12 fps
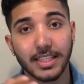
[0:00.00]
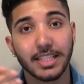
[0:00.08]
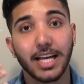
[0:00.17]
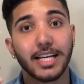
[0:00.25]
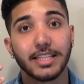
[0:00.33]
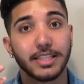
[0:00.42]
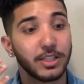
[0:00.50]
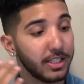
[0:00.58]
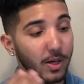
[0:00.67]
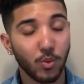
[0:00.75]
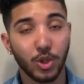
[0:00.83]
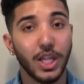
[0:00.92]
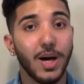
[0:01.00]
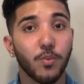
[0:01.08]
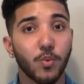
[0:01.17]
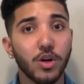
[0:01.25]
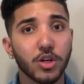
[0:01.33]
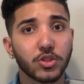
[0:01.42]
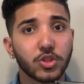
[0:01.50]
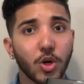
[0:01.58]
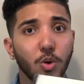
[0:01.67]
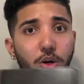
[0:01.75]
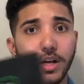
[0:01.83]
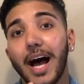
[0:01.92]
that will not work.
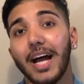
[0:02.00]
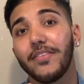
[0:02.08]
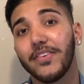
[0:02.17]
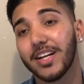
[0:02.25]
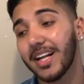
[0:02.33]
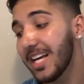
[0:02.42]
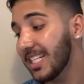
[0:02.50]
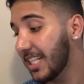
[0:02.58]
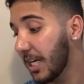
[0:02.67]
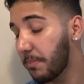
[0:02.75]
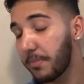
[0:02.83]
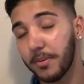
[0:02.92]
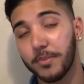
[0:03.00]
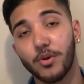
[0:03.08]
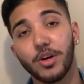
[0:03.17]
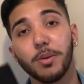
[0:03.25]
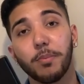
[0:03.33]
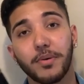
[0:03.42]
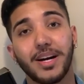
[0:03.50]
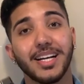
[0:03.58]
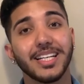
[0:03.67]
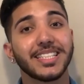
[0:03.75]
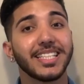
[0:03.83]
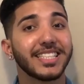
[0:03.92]
So I realized that promoting
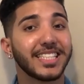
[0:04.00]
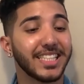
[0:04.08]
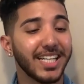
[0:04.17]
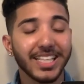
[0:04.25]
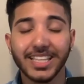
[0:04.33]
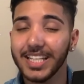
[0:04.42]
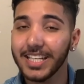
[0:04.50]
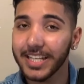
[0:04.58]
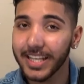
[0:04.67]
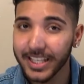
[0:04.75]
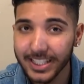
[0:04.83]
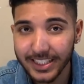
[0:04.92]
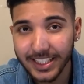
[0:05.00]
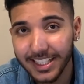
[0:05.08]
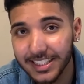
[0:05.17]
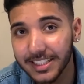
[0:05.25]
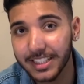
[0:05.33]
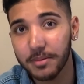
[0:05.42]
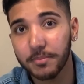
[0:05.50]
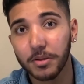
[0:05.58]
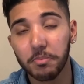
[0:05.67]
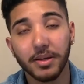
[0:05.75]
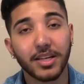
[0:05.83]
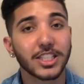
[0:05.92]
products is not that easy and simple,
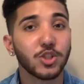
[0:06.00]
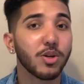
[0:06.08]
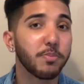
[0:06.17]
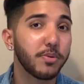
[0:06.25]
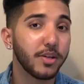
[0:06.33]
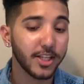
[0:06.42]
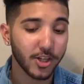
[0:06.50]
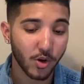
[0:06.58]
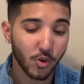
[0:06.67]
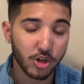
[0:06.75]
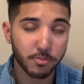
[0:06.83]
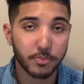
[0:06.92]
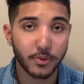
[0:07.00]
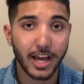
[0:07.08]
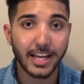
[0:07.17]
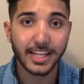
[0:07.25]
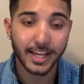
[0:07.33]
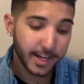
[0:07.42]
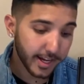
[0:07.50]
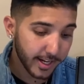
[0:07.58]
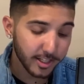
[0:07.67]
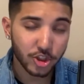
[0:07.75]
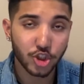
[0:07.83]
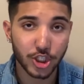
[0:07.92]
because you are putting your own brand
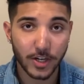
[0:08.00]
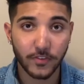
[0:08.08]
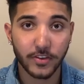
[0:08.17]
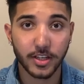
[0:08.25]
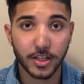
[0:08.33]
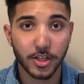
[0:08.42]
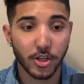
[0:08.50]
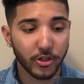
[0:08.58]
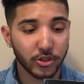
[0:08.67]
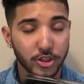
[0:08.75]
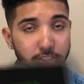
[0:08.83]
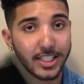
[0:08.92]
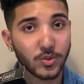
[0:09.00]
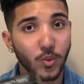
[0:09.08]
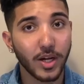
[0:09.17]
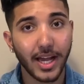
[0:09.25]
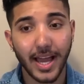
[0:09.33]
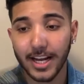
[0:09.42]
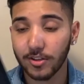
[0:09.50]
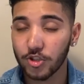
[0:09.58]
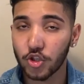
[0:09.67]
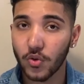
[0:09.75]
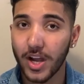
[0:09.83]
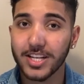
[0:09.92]
in jeopardy. So that's why I had to
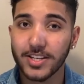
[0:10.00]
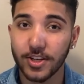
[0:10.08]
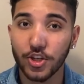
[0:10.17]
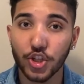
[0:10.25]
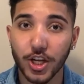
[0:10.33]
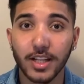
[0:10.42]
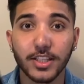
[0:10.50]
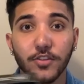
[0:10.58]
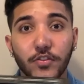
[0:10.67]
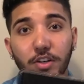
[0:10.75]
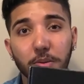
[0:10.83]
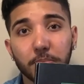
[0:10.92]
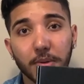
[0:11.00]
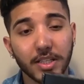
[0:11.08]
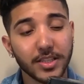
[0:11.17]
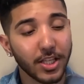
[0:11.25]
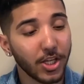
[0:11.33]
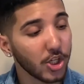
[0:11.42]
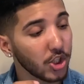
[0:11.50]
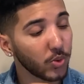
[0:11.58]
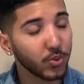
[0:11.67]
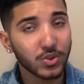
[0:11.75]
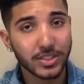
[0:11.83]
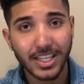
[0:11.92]
try Tiege Hanley for a month to
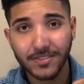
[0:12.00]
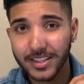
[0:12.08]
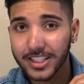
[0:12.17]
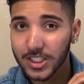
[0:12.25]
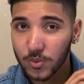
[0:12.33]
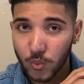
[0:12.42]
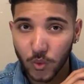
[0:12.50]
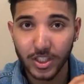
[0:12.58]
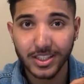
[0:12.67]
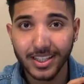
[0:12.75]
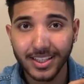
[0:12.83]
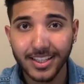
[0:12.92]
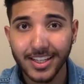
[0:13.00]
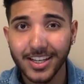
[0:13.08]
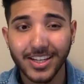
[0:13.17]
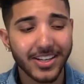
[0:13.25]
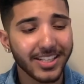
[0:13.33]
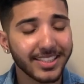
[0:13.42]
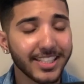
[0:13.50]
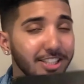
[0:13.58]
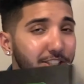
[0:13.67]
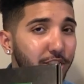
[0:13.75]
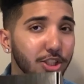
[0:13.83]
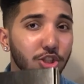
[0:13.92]
see if this is worth it or is it
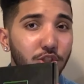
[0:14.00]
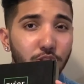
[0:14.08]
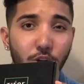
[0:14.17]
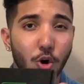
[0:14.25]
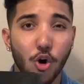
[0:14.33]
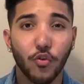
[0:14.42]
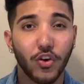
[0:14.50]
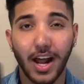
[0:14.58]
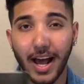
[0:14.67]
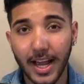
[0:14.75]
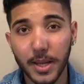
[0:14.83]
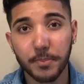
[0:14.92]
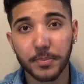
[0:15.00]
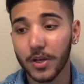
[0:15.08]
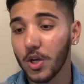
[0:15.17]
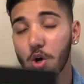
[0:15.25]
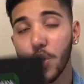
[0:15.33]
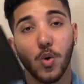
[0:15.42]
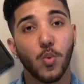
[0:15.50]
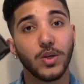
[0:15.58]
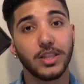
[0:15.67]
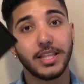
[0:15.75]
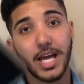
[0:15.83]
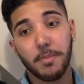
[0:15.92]
just overhyped.
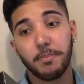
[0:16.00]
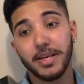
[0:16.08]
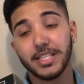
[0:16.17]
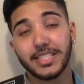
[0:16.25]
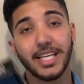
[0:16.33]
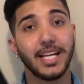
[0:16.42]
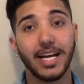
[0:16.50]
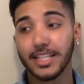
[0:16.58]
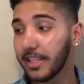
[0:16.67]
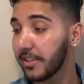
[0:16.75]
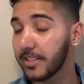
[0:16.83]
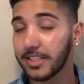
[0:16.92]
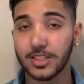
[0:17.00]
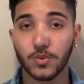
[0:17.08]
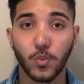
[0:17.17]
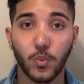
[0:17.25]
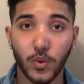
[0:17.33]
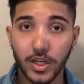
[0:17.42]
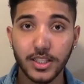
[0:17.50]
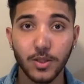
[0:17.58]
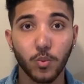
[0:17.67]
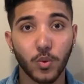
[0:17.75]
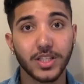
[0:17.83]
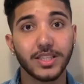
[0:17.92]
With that being said, I think this is really
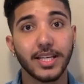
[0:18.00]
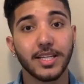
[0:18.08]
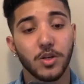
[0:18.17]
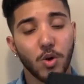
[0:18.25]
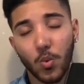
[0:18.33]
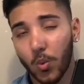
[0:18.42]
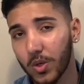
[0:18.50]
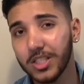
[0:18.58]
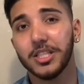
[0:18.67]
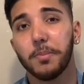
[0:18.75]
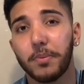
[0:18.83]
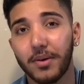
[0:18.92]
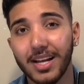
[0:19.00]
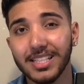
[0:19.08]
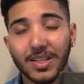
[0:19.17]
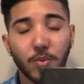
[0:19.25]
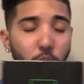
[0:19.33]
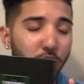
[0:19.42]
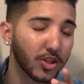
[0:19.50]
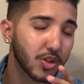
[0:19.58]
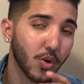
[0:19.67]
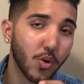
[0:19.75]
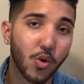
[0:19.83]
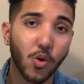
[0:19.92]
worth it, worth the price and worth the
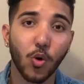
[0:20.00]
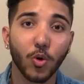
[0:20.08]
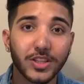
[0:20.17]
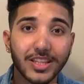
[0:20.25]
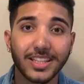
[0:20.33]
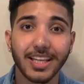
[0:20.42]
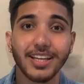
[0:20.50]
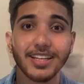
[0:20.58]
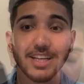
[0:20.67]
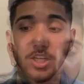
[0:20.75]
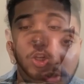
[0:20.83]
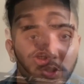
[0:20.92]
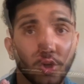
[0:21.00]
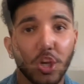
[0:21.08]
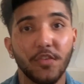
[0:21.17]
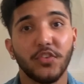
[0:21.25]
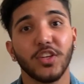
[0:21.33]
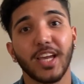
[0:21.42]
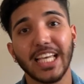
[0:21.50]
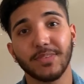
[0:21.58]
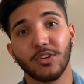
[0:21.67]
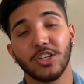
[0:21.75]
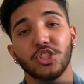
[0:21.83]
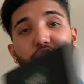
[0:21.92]
whole thing. So if you guys
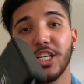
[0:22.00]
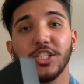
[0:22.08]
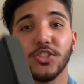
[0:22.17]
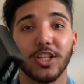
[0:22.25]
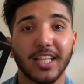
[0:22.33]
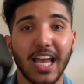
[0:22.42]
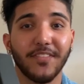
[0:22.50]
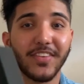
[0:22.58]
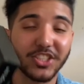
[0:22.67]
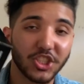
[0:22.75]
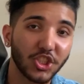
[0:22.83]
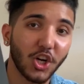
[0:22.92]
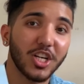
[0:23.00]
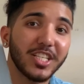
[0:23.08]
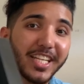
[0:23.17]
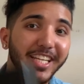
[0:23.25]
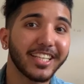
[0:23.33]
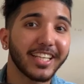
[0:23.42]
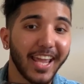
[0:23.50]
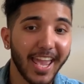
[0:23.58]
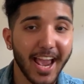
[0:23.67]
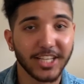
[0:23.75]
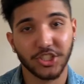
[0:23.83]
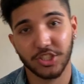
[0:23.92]
want to change your life and start taking
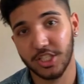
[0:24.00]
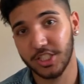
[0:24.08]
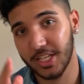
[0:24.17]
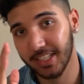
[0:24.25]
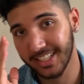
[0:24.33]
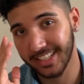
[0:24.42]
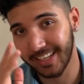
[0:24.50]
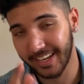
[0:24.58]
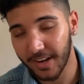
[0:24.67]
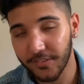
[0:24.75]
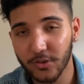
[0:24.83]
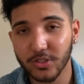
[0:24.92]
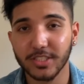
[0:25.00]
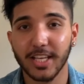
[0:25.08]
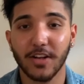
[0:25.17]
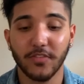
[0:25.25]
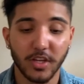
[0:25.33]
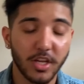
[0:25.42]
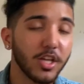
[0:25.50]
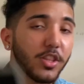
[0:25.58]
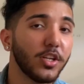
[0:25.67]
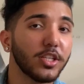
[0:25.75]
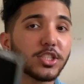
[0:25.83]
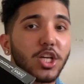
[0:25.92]
action and taking care of yourself,
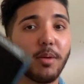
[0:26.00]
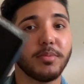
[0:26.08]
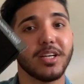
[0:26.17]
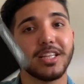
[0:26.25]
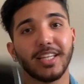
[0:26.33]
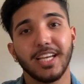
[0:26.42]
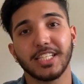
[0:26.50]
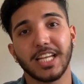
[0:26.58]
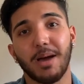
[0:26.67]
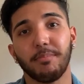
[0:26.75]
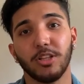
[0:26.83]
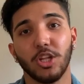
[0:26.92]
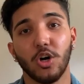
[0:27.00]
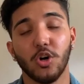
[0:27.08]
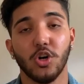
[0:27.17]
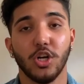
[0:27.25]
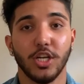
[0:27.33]
there's gonna be a link down below.